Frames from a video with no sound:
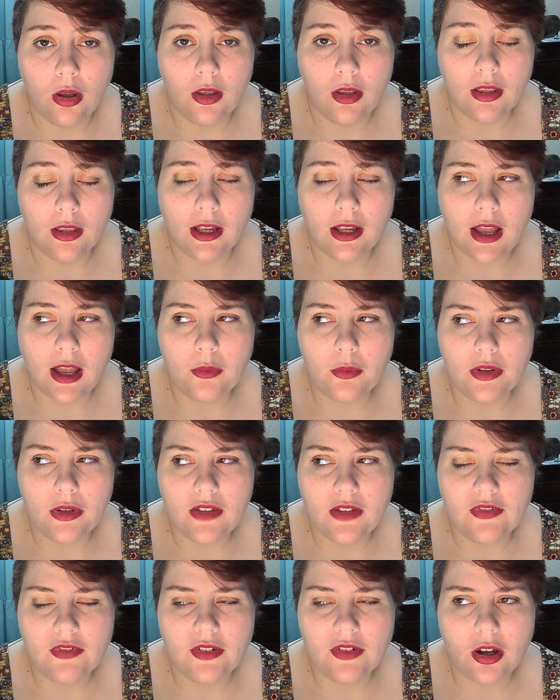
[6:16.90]
Like, I wouldn't
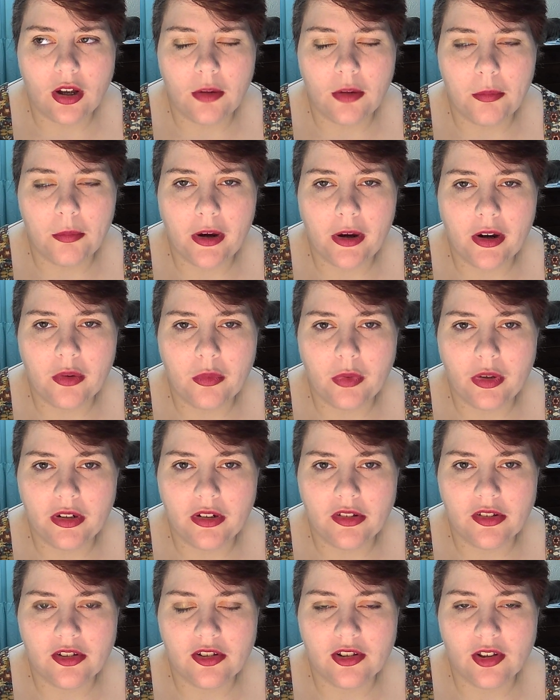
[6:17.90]
even call part one a
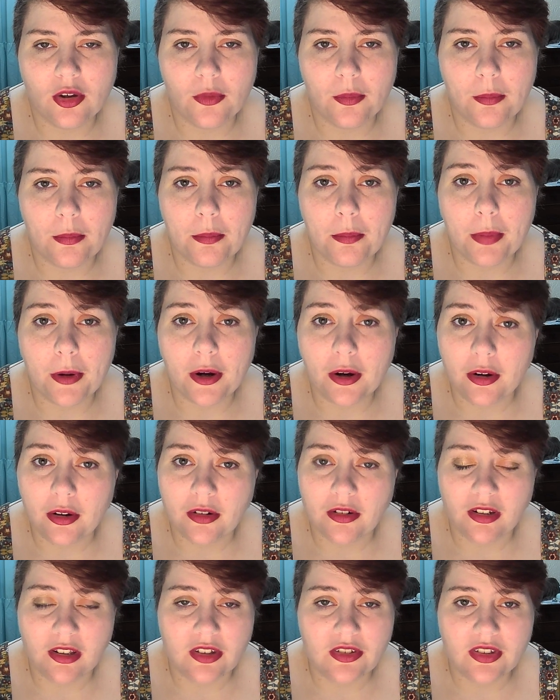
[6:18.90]
slow
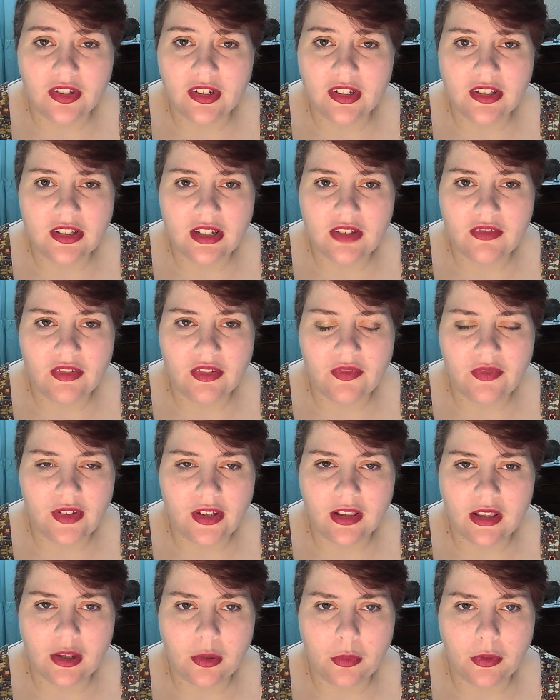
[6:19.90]
burn, because it doesn't even
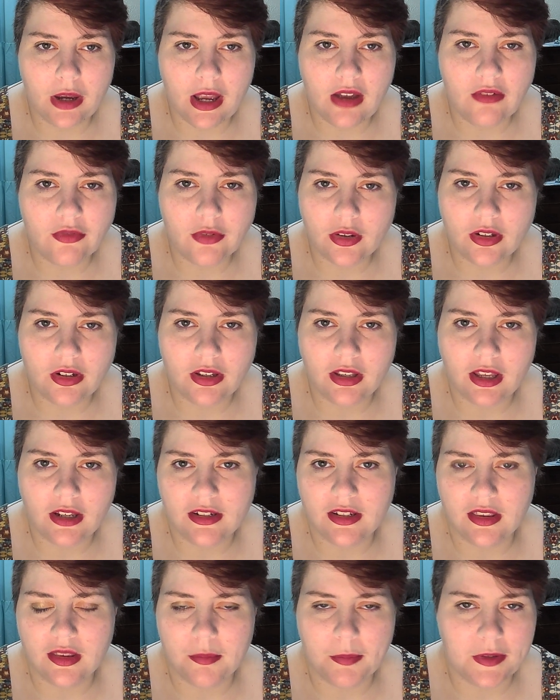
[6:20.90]
feel like we're ever going to get
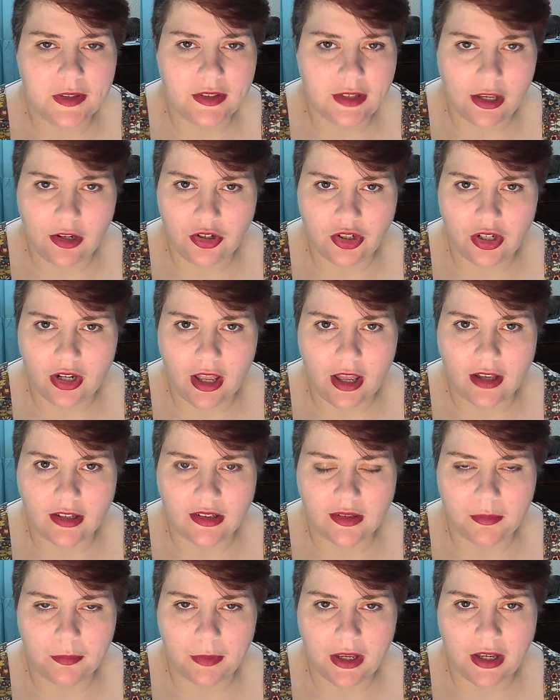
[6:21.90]
to the possession
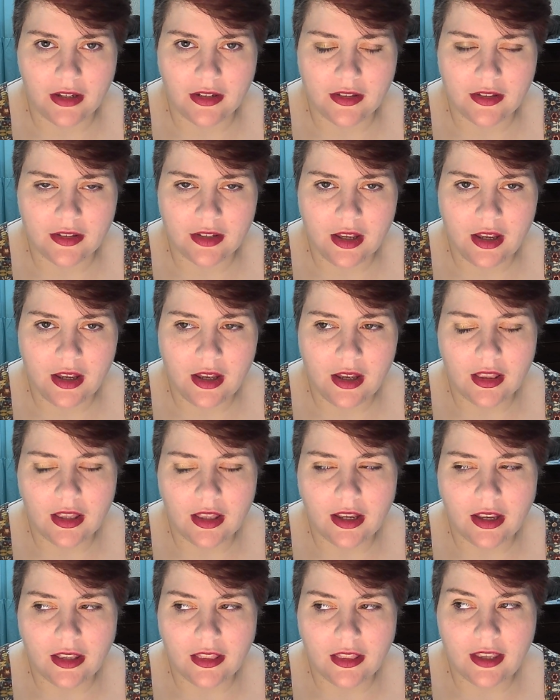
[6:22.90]
aspects.
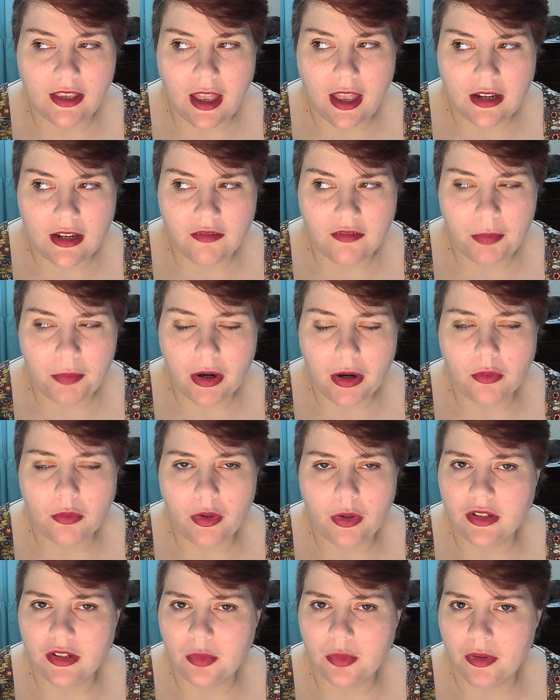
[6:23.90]
Like, at the end of part
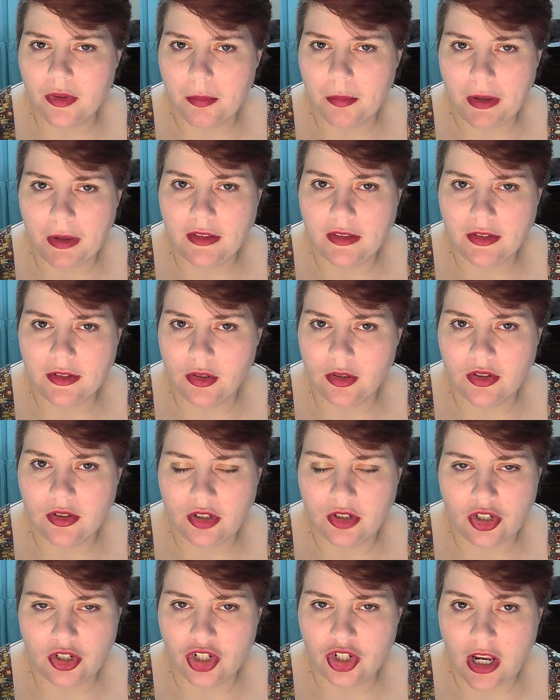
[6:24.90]
one is where the bed starts
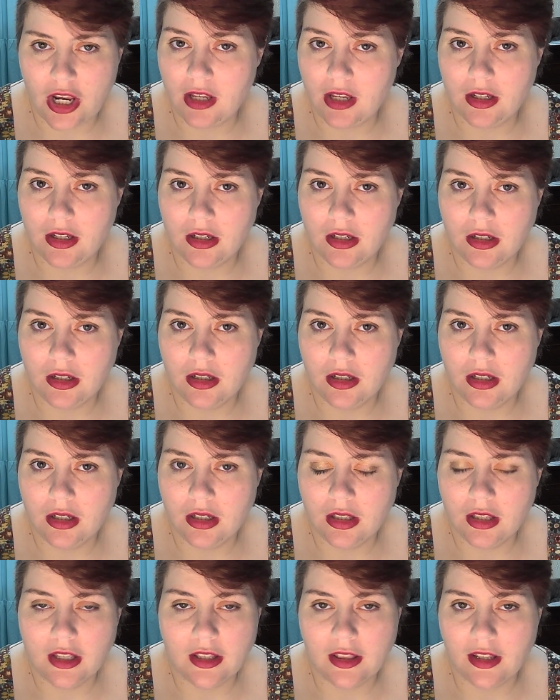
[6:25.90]
to shake.
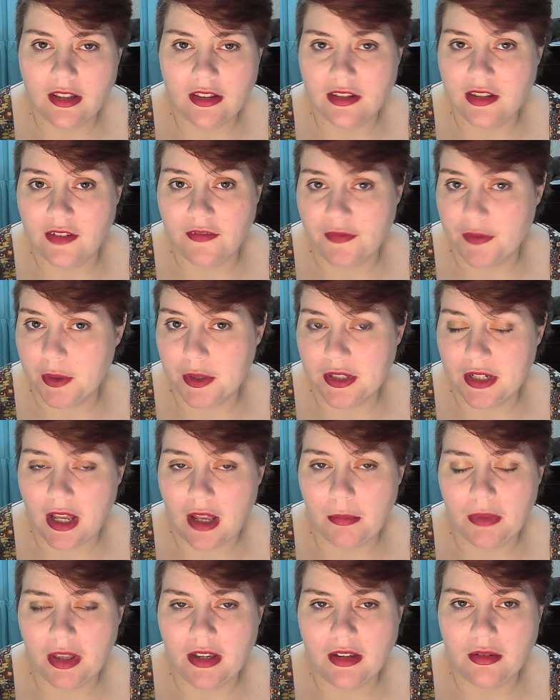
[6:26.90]
Like, that's the first
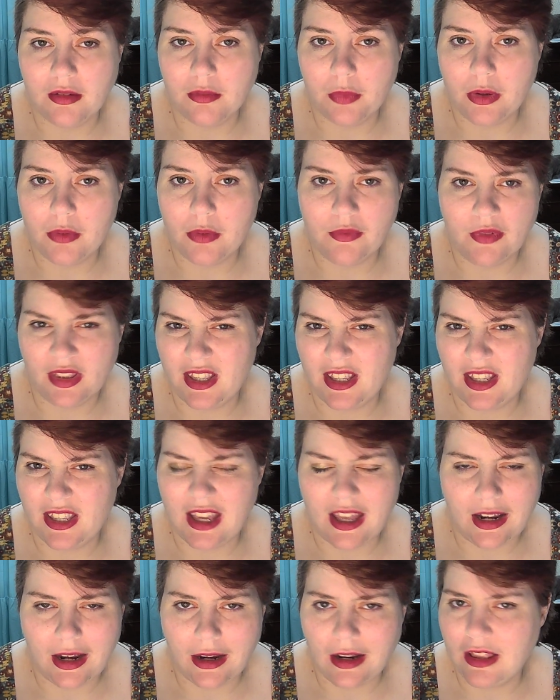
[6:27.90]
time, like, we really
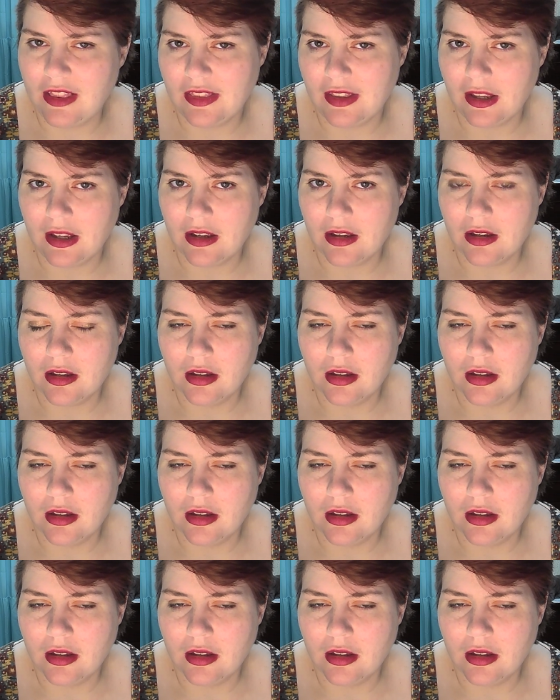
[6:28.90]
get anything.